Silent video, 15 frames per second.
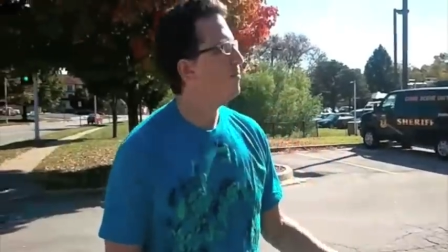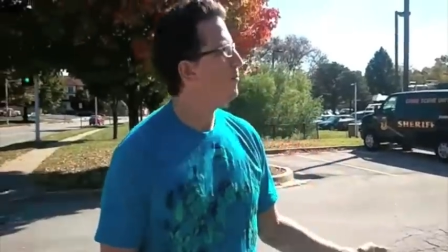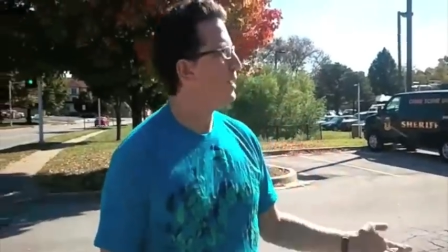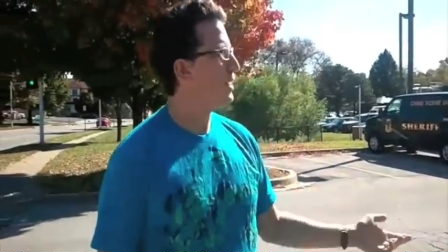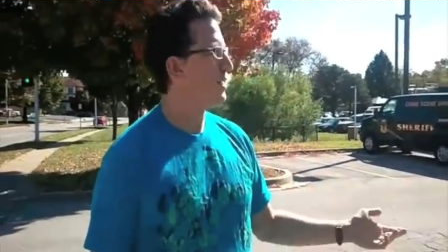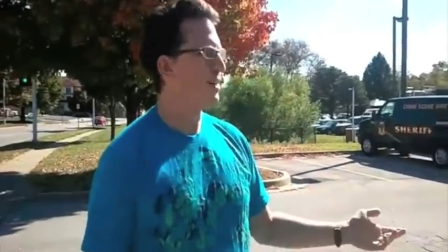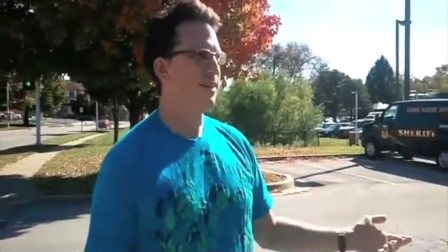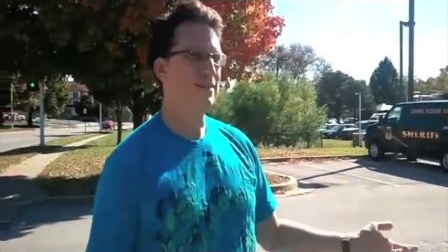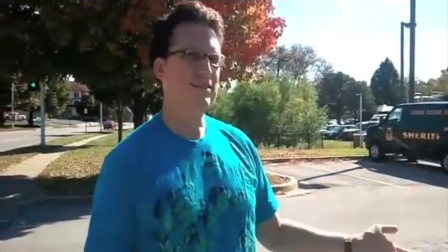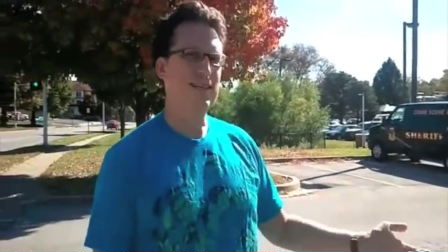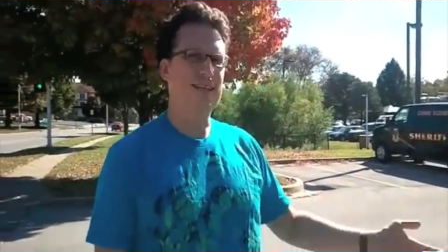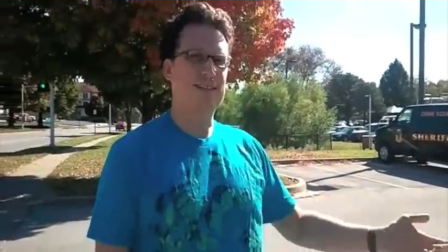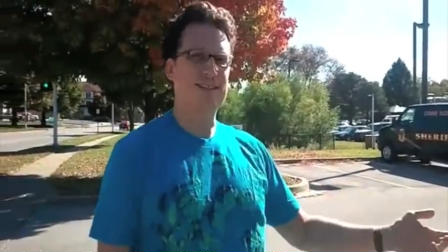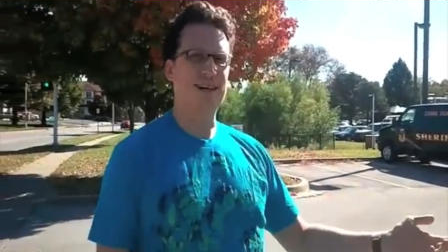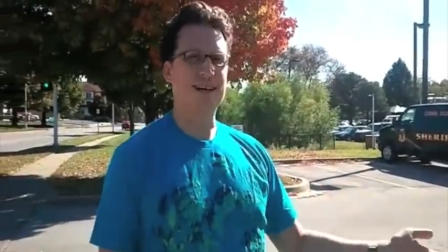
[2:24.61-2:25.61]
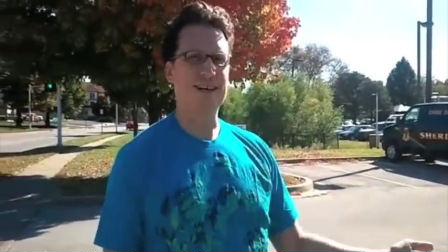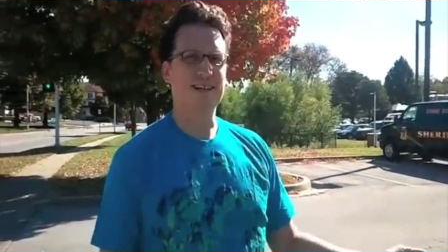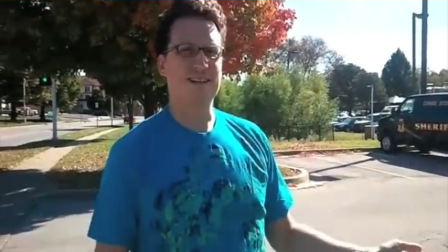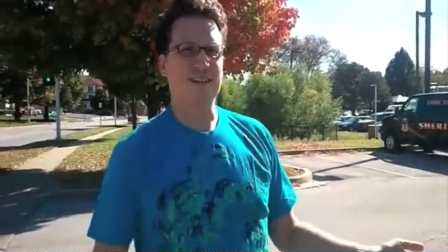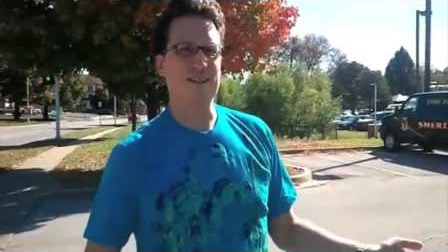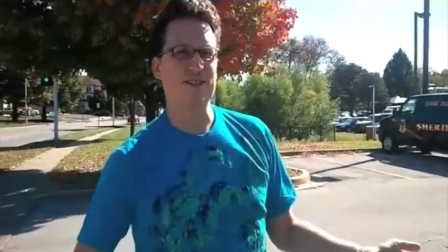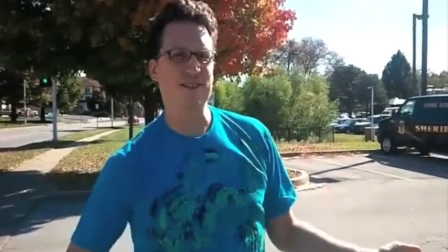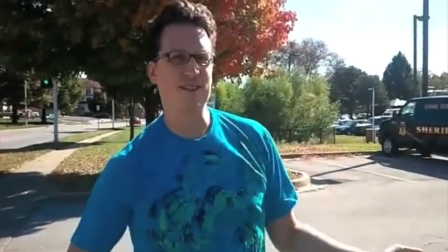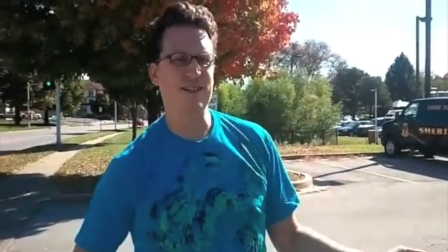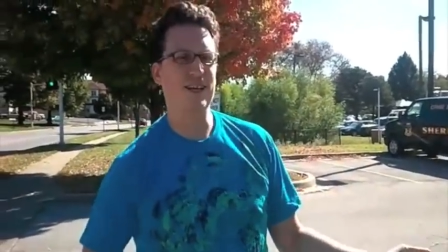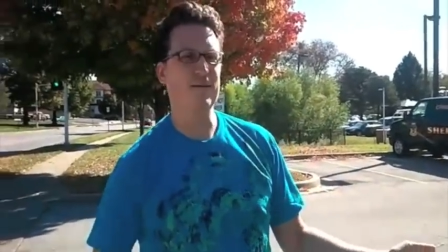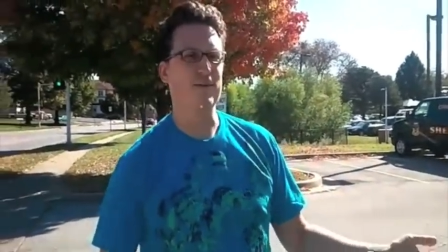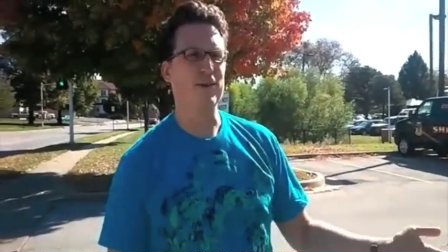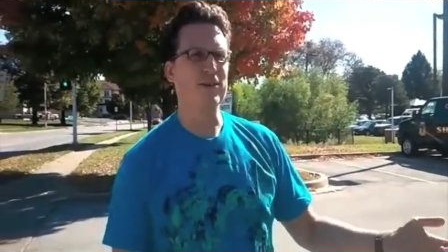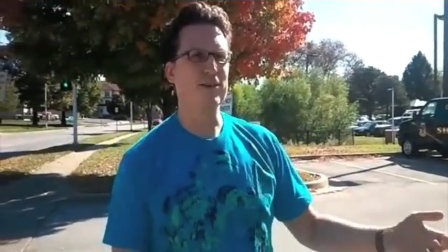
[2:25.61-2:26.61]
because it's not contextually
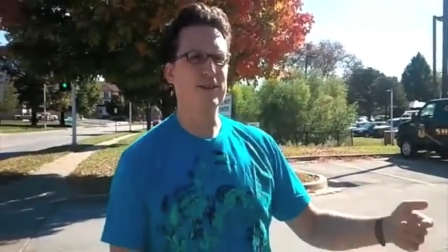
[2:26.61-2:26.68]
labeled.